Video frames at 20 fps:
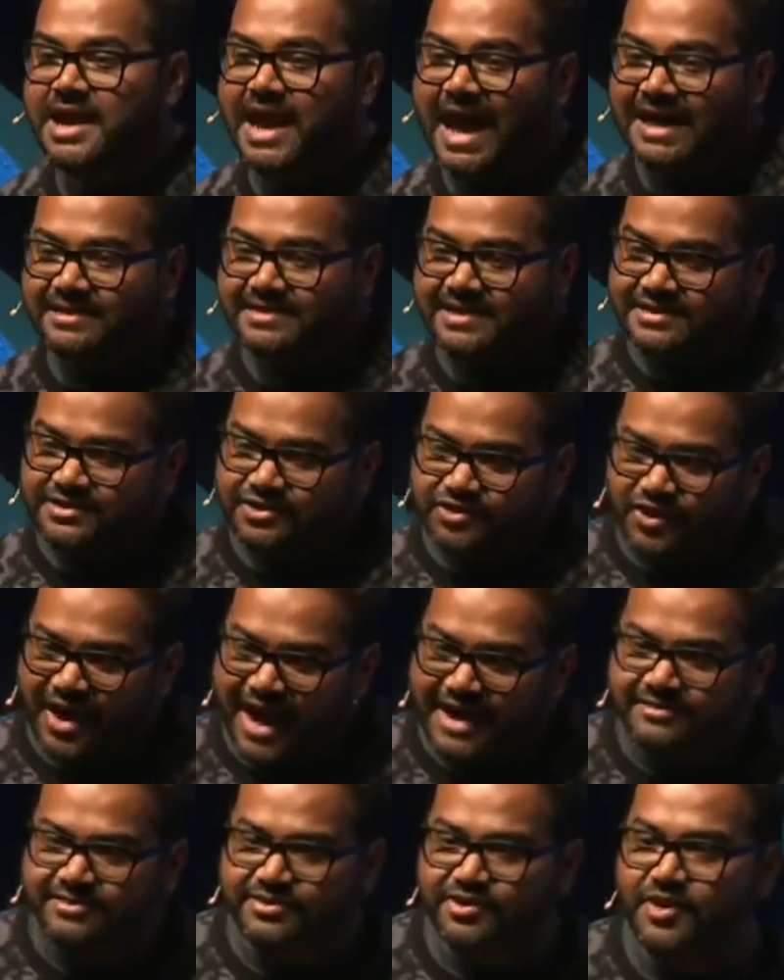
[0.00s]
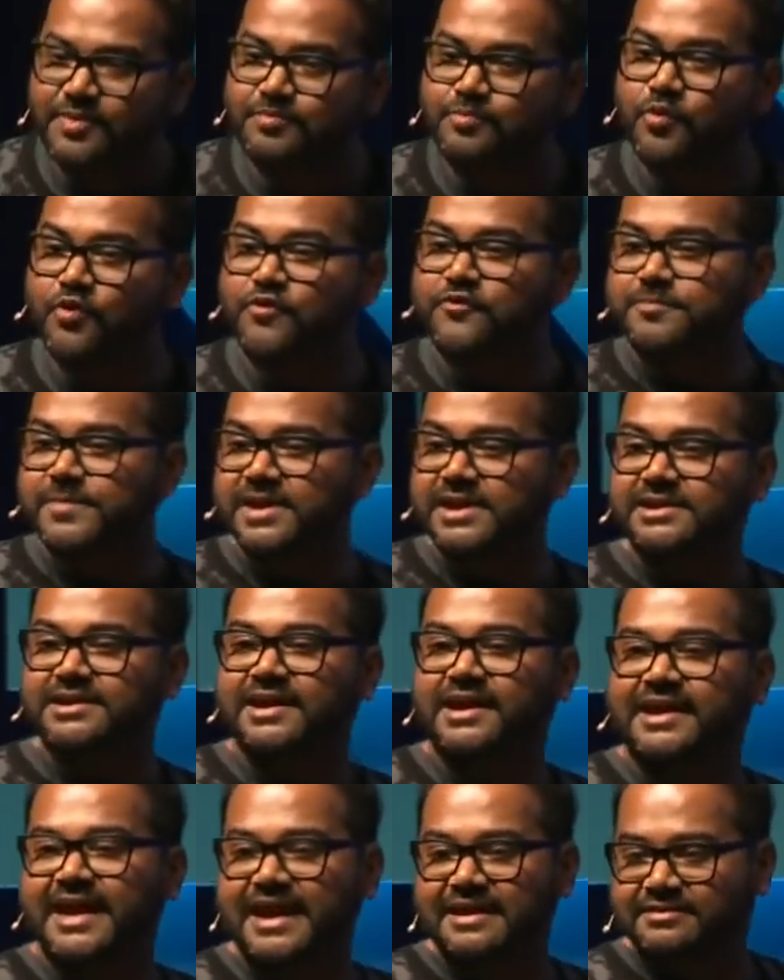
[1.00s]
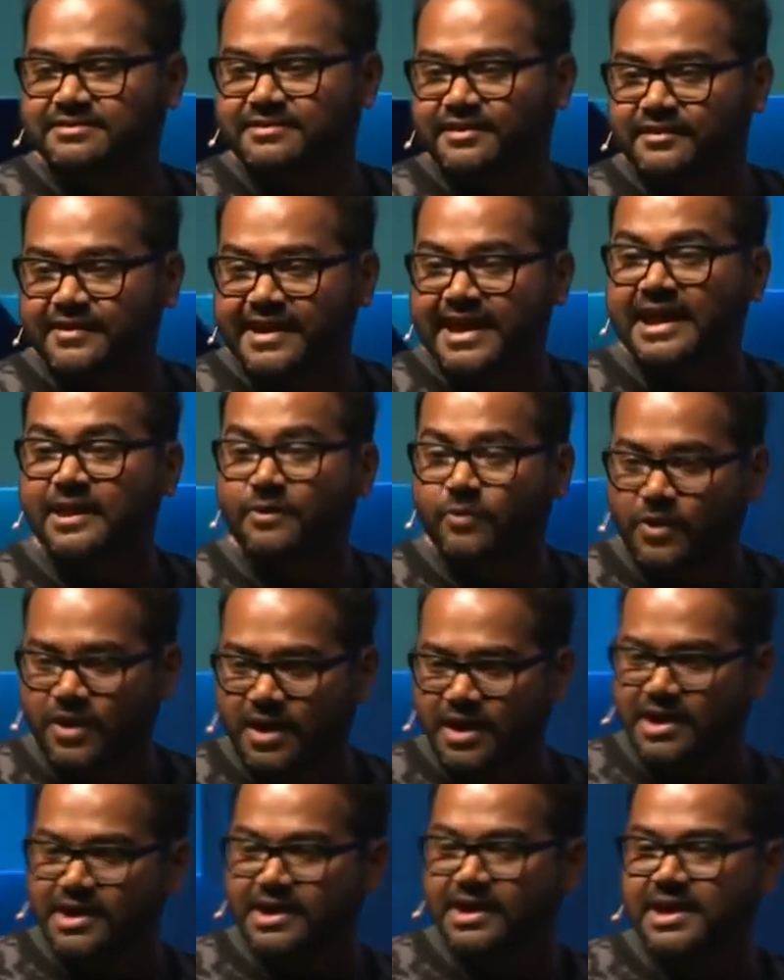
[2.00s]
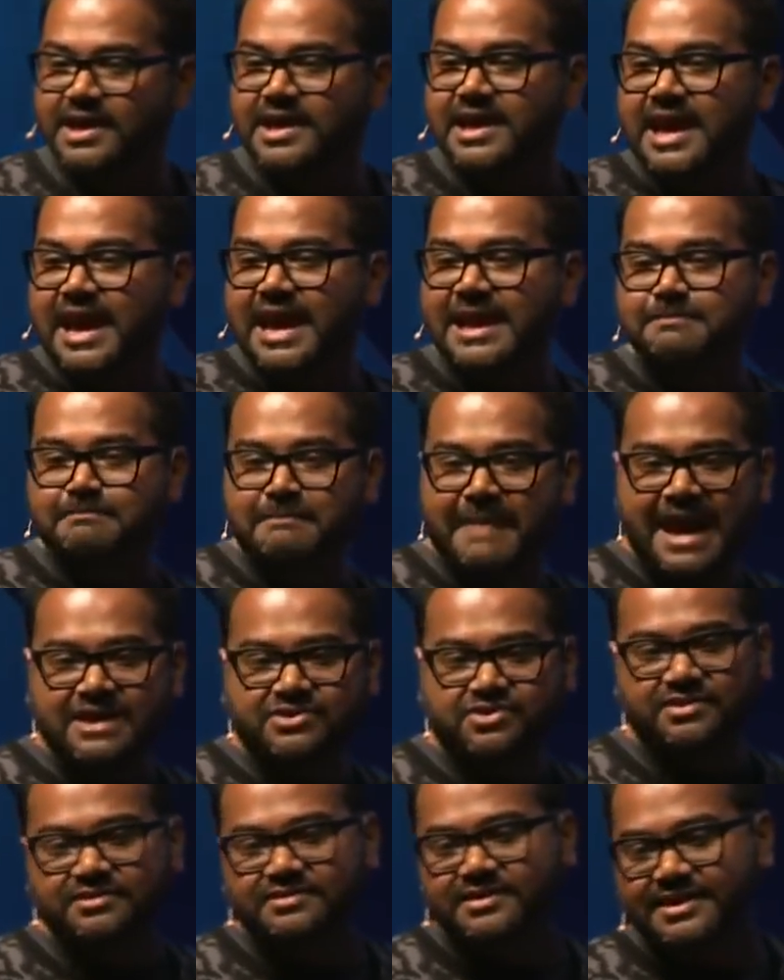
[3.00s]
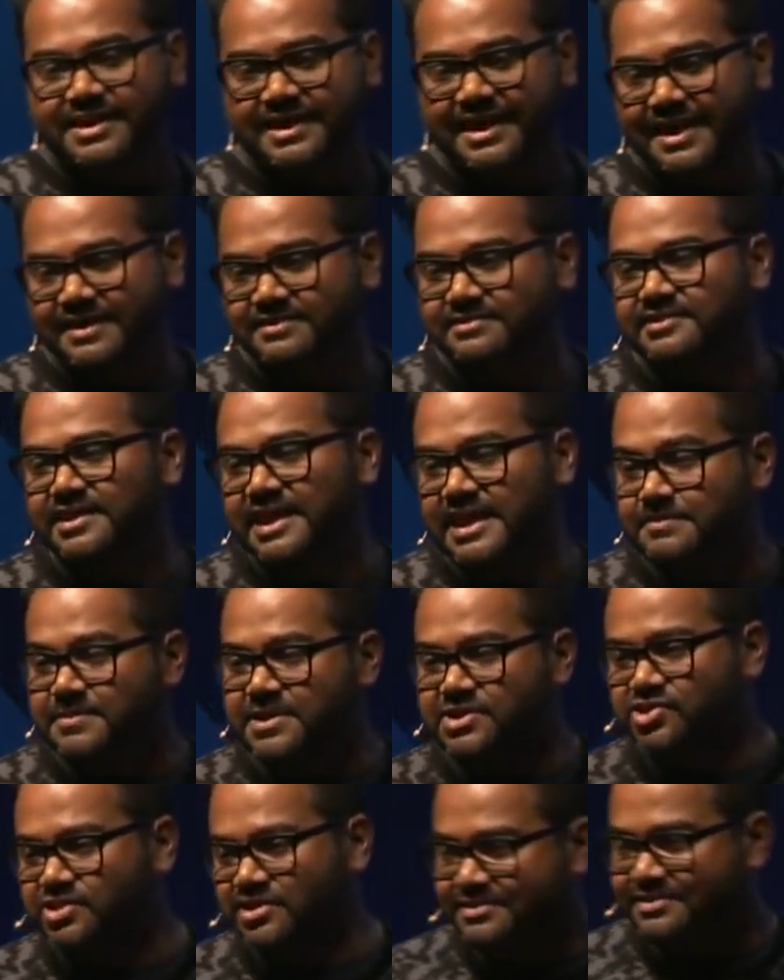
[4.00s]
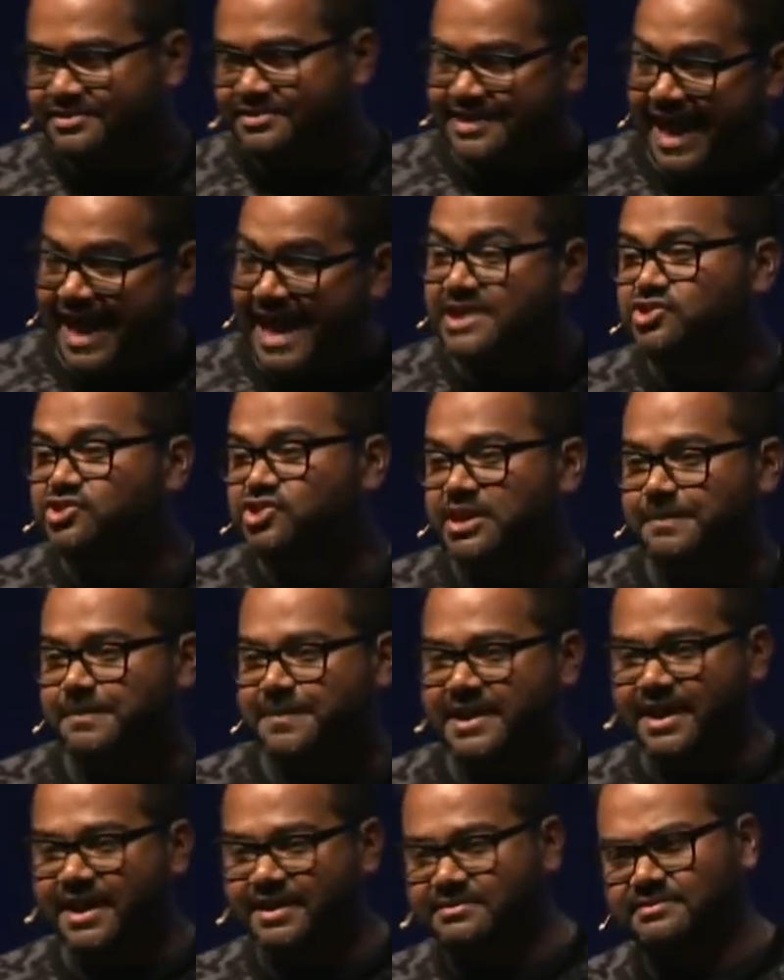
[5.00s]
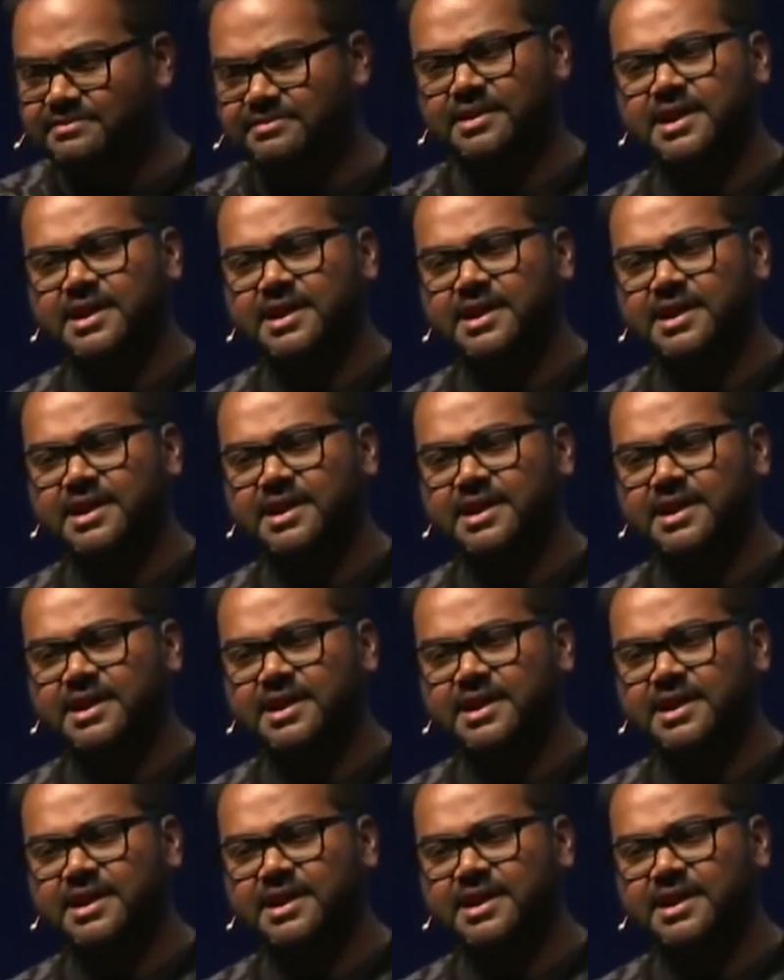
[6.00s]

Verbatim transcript: and then tracks your movement against the real world and matches it against images and GPS.